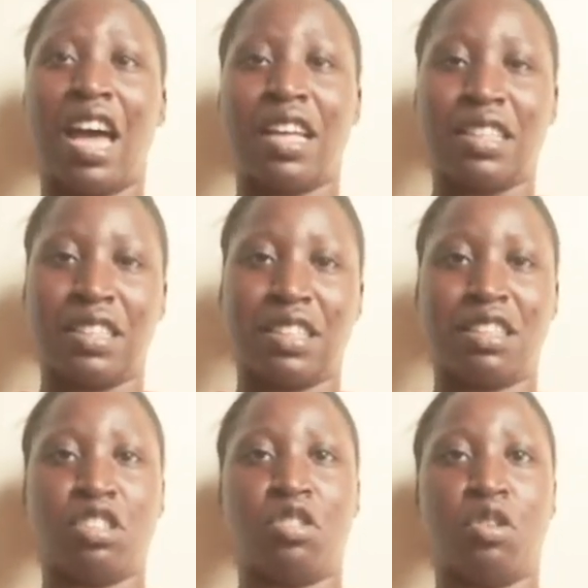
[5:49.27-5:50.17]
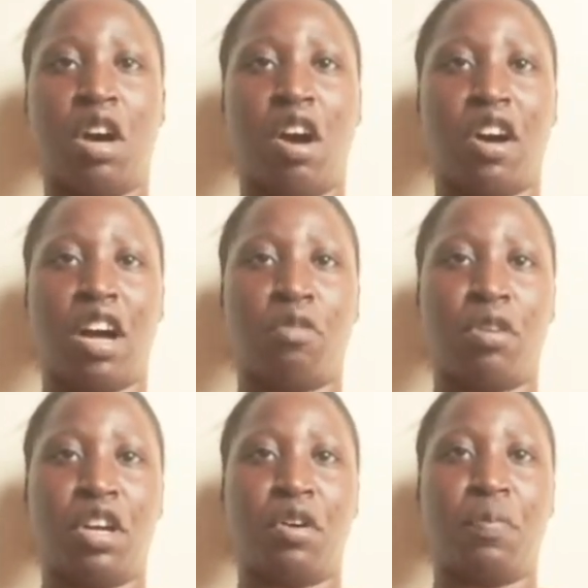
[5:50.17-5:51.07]
And, how
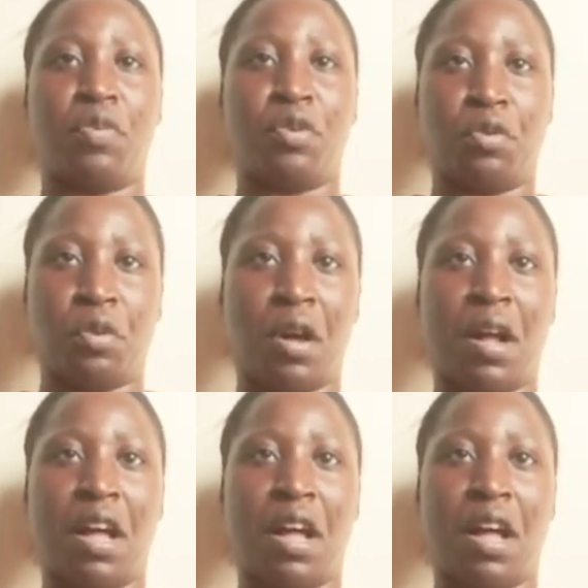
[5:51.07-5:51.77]
can we help you